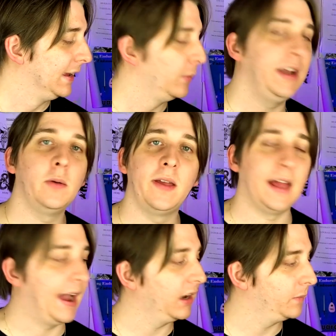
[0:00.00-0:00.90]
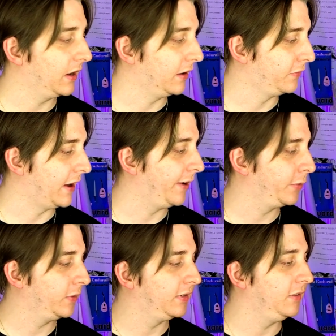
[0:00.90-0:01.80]
But anyway, the item that I found
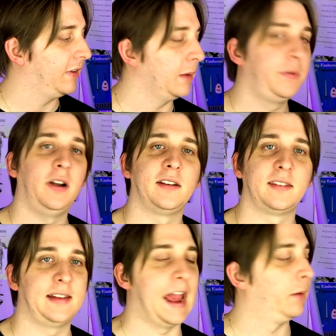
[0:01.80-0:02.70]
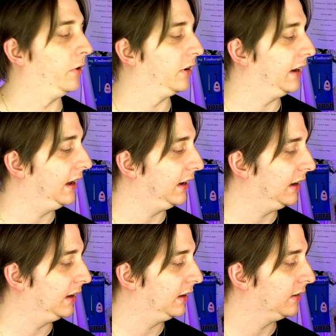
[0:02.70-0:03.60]
was the Vampiric Scabbard. It
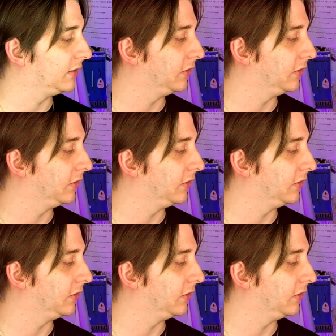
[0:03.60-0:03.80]
is